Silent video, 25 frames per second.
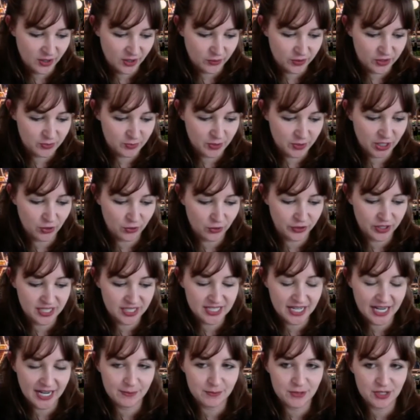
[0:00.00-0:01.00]
my only
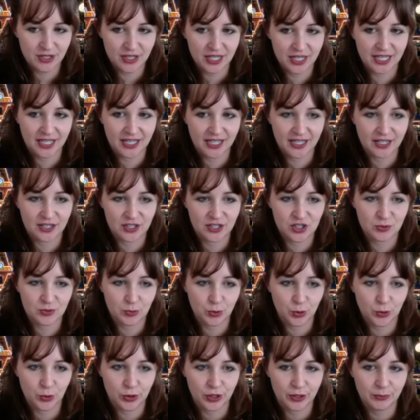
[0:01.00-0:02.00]
time to like
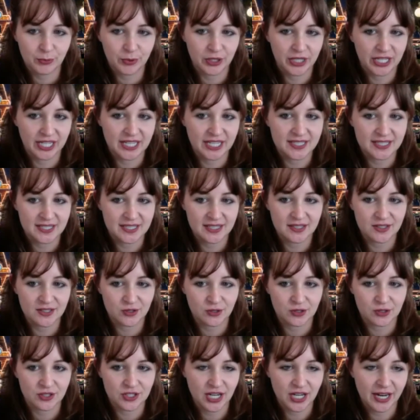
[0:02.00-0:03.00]
explore places
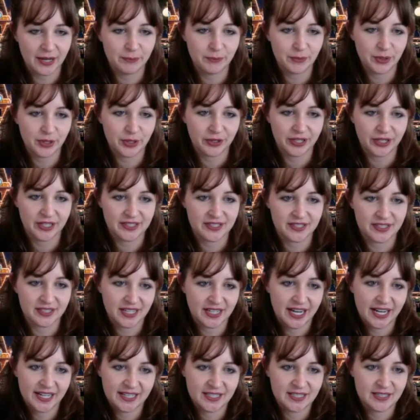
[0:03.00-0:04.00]
or time periods that
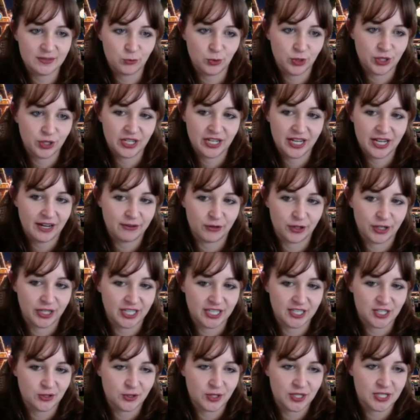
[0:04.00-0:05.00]
I would never
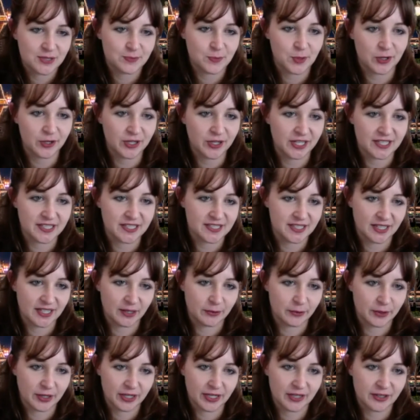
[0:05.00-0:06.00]
get to experience
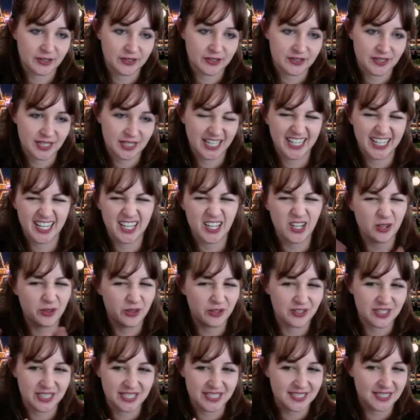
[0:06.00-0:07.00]
anywhere else. And I know
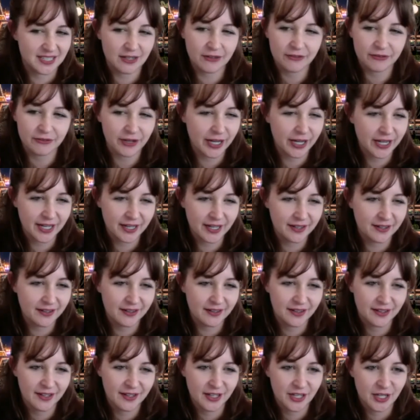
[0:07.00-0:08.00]
they're Disney-fied,
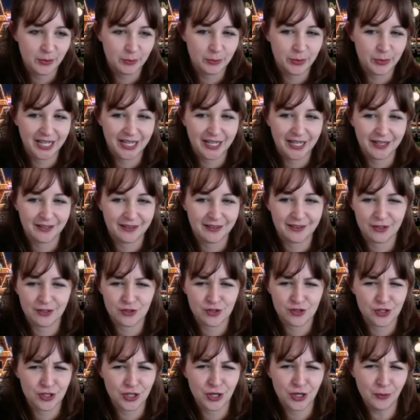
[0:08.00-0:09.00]
but
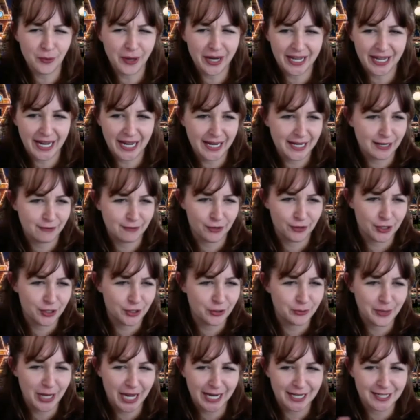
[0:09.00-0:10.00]
there's no way I'd ever go
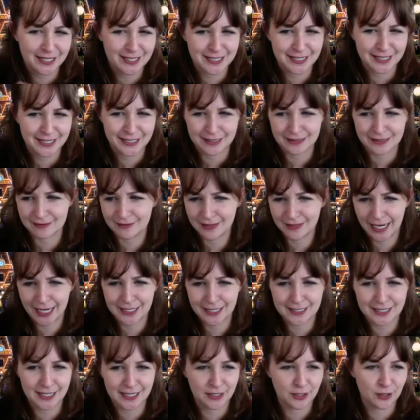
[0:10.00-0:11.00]
back to
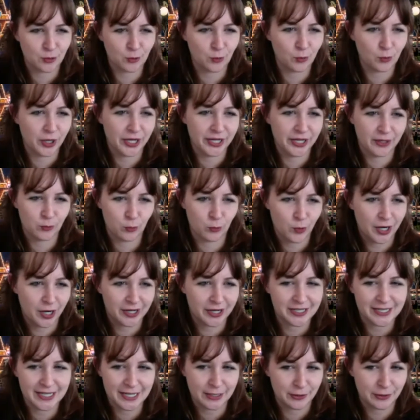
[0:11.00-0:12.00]
1901 and
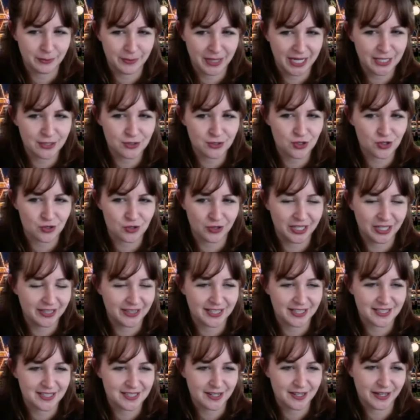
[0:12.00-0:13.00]
walk down a main street.
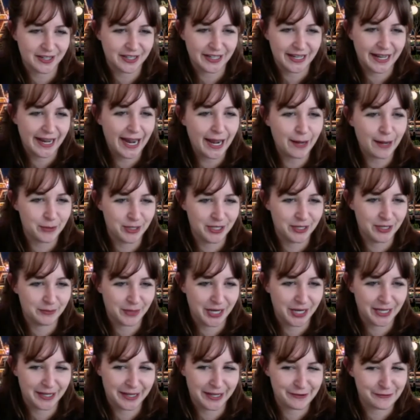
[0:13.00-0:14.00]
That's not going to happen in
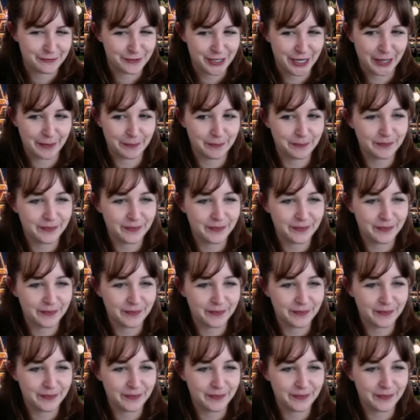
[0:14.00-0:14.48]
my lifetime.